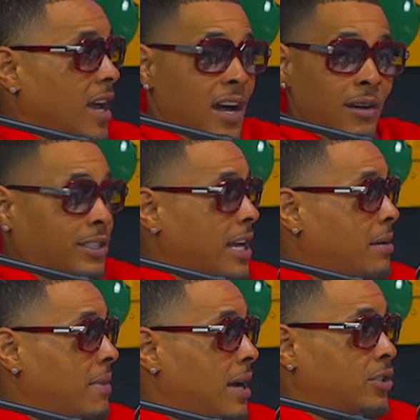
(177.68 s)
I'm
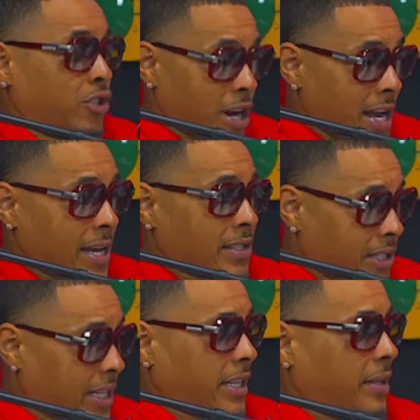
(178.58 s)
talking about trash
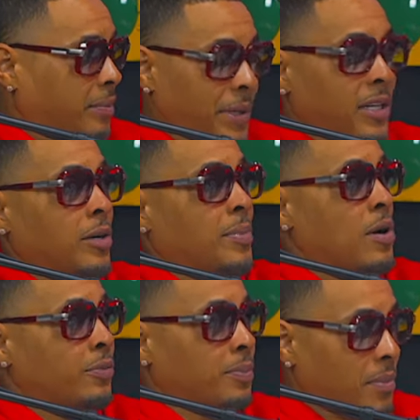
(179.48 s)
city. Pick did they, did on,
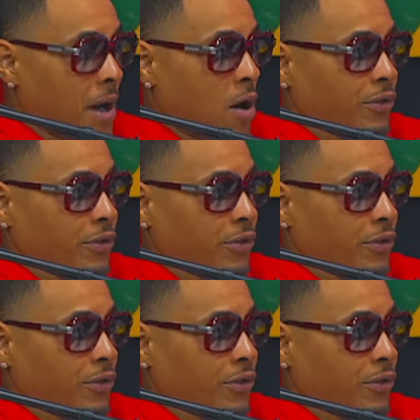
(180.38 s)
they tell y'all on y'all